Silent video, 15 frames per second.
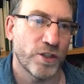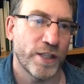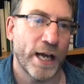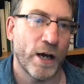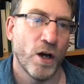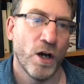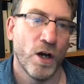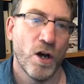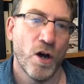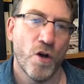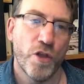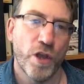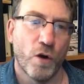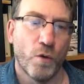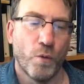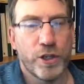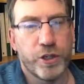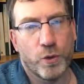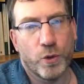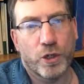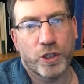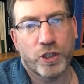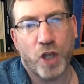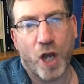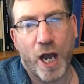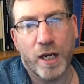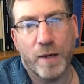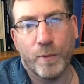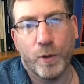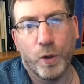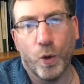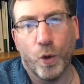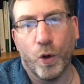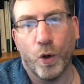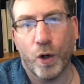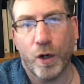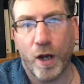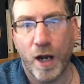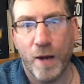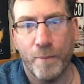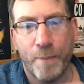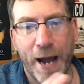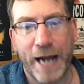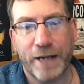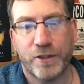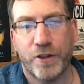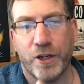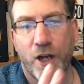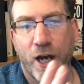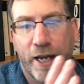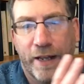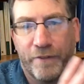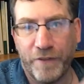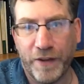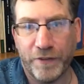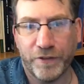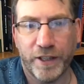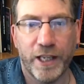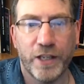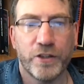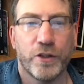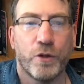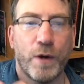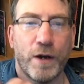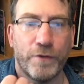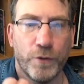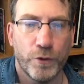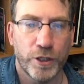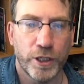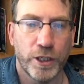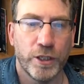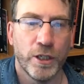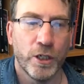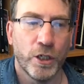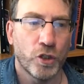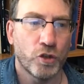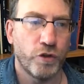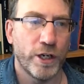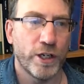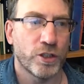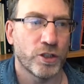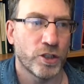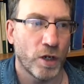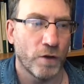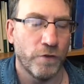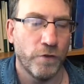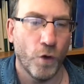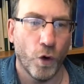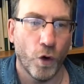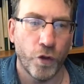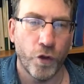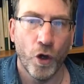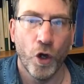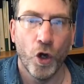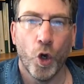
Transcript: Now, the original asylum law going back to the 1950s and the refugee treaties and so forth